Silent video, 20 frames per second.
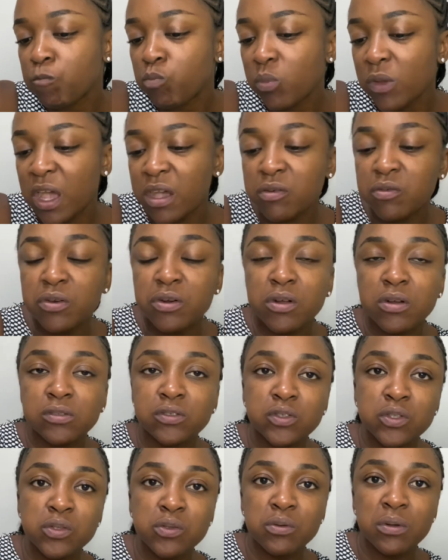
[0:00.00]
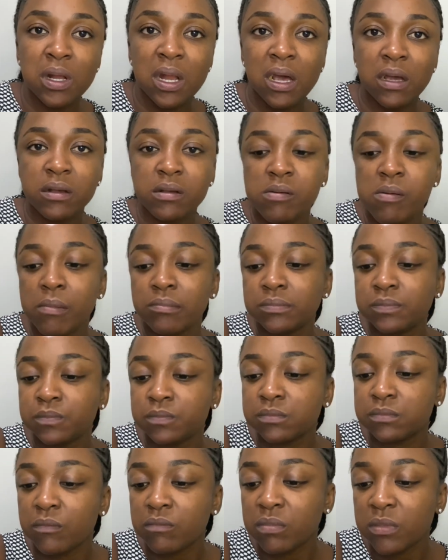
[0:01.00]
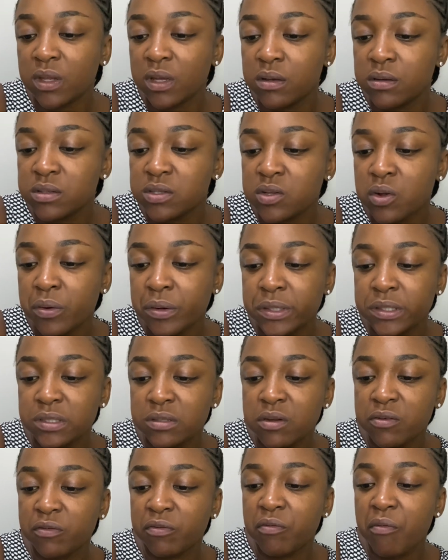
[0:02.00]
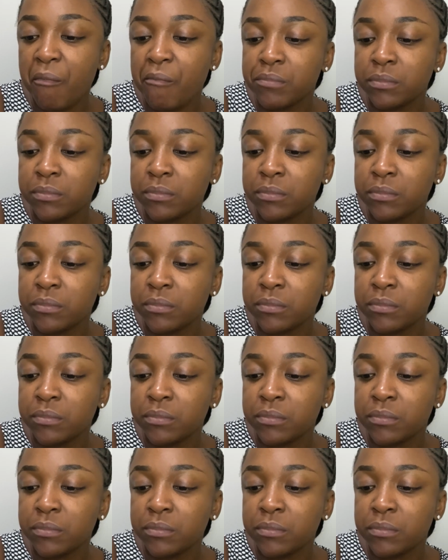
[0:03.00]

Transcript: I could also do like stories of